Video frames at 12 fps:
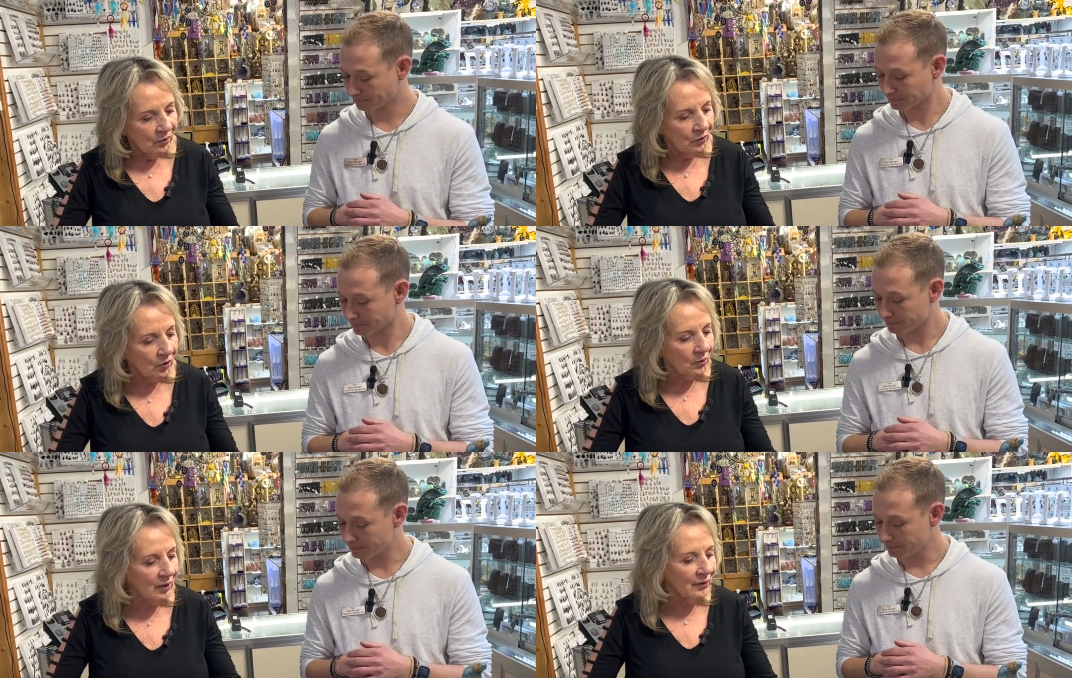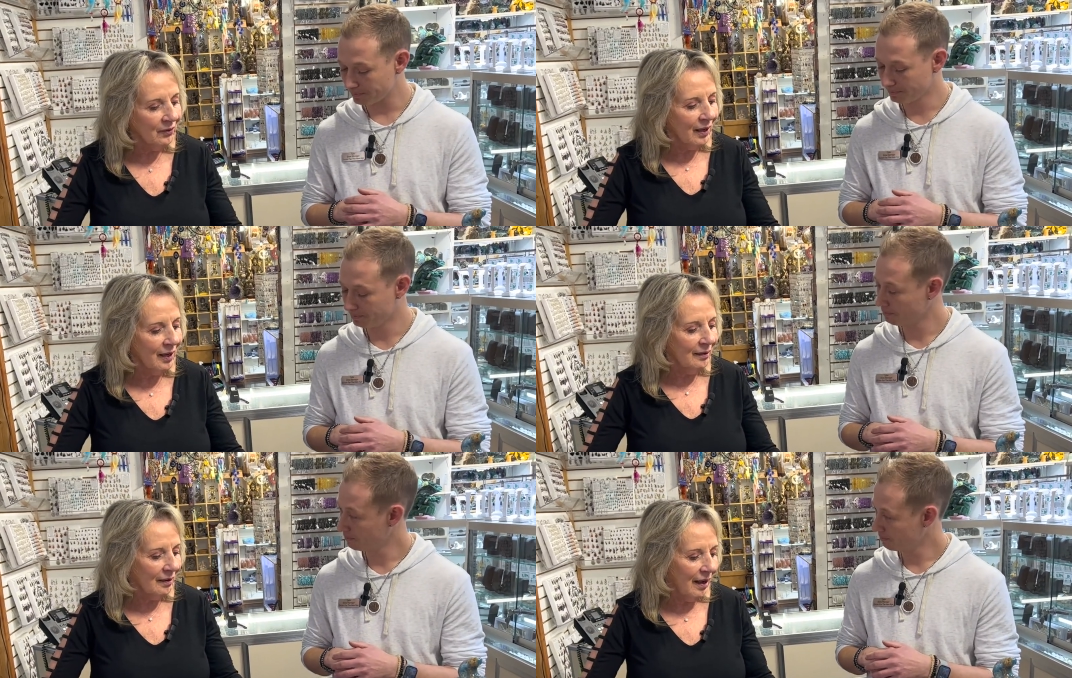Speaker 1: so let's
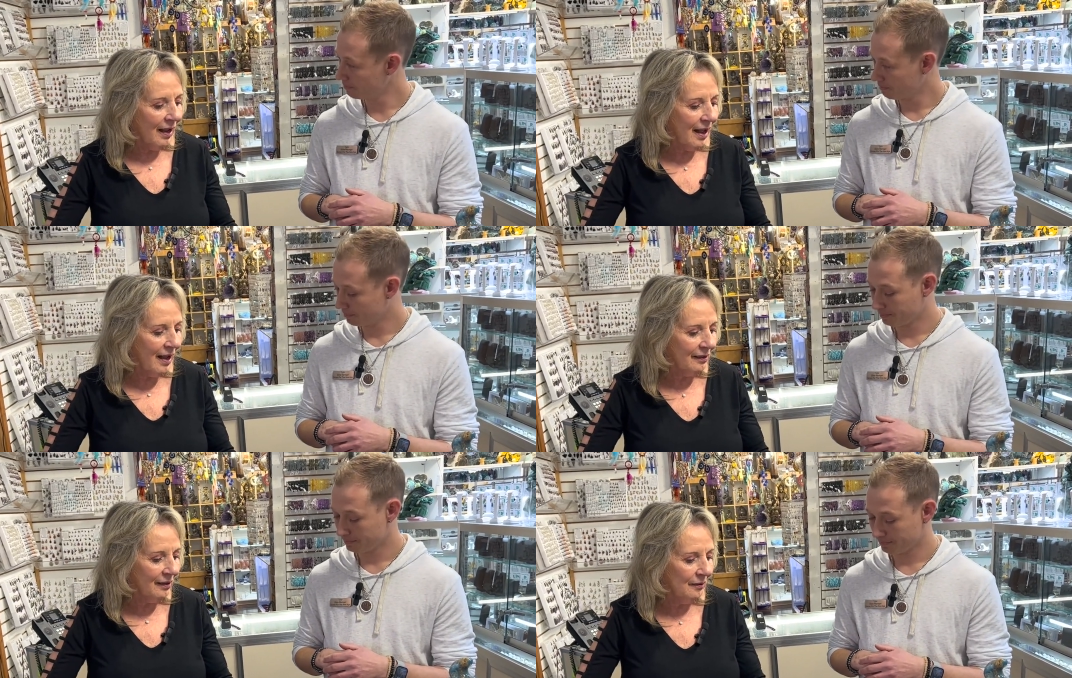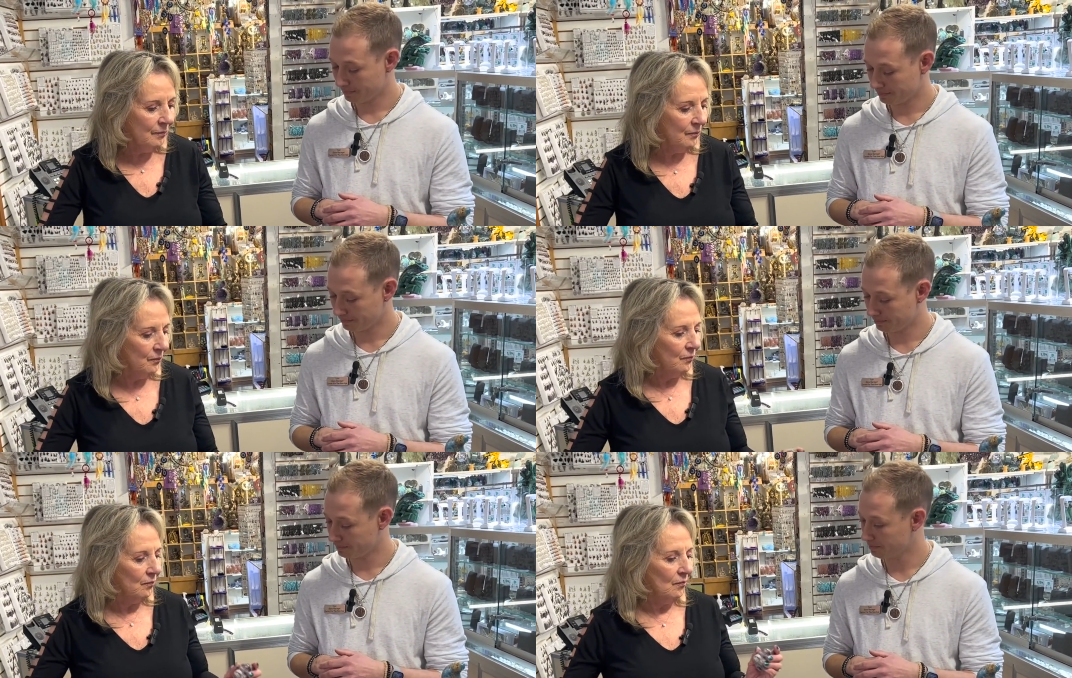say i had a
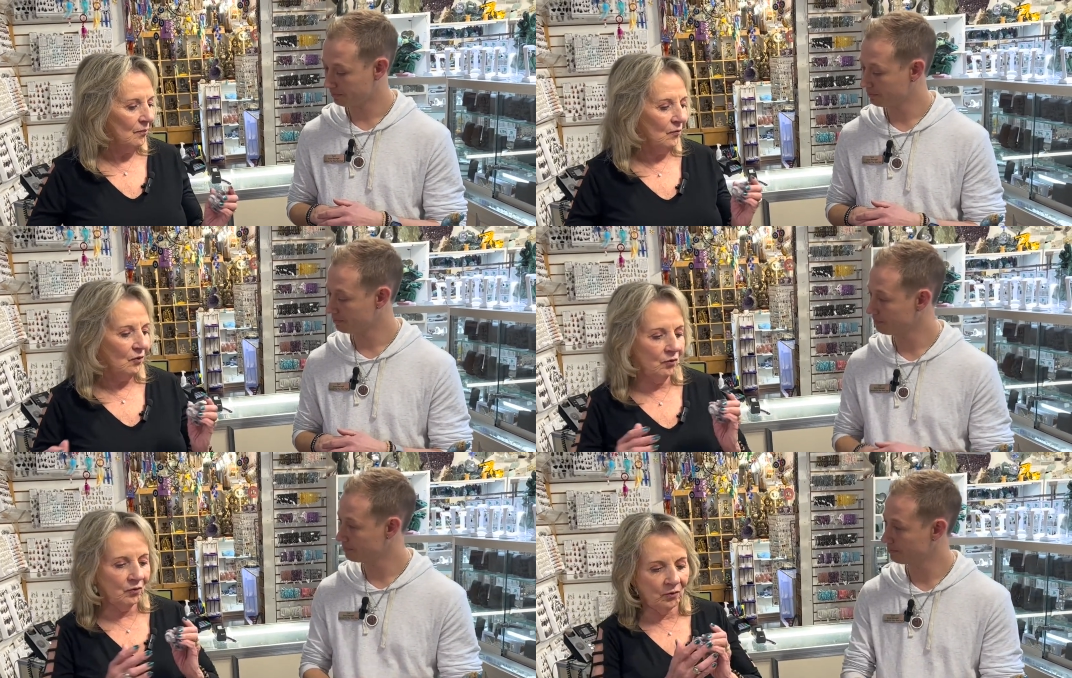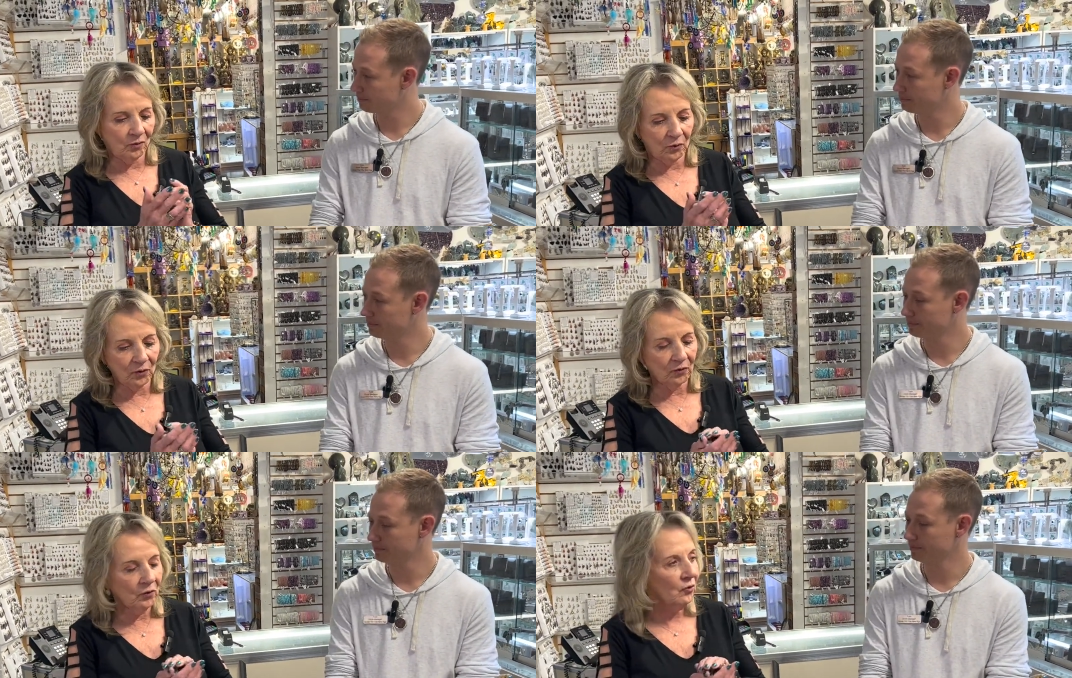
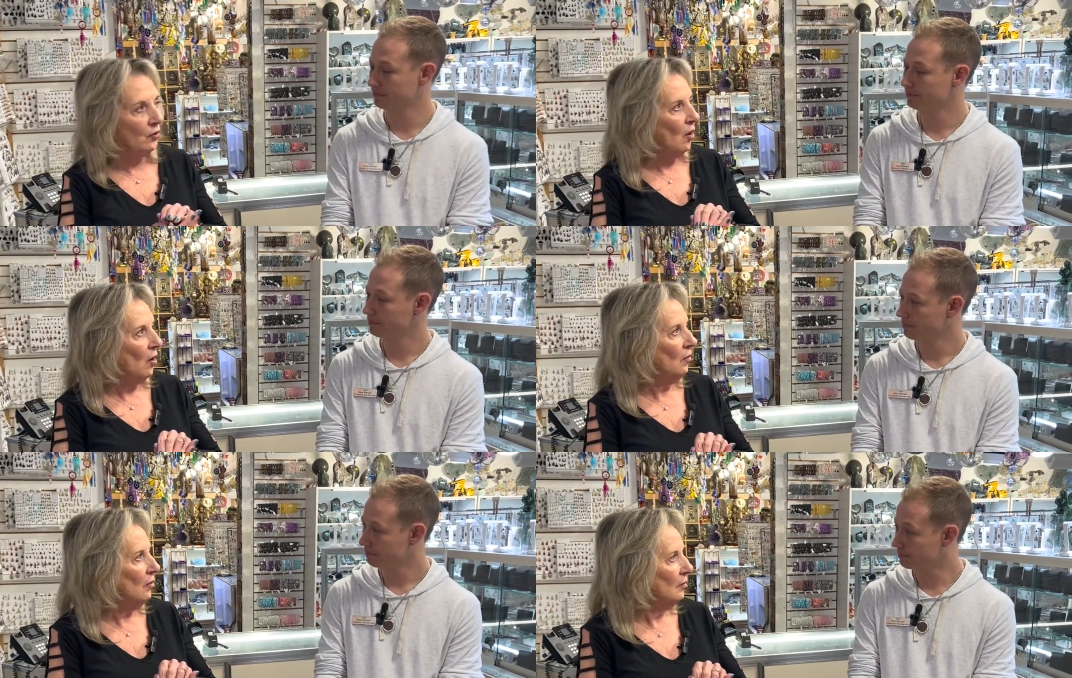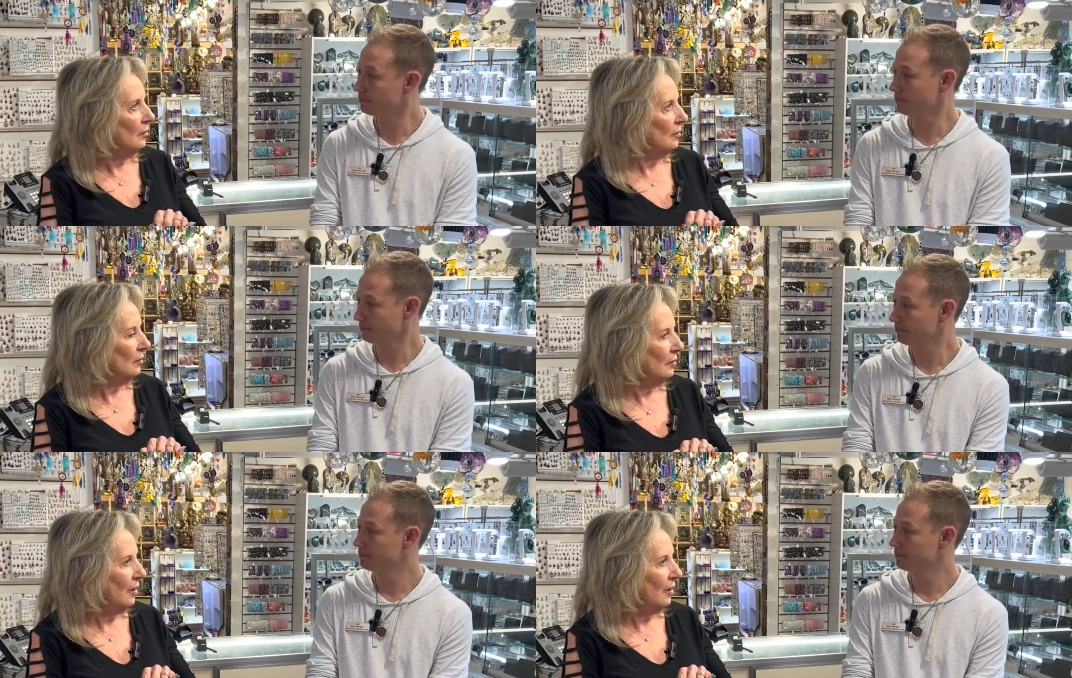crystal skull mm-hmm.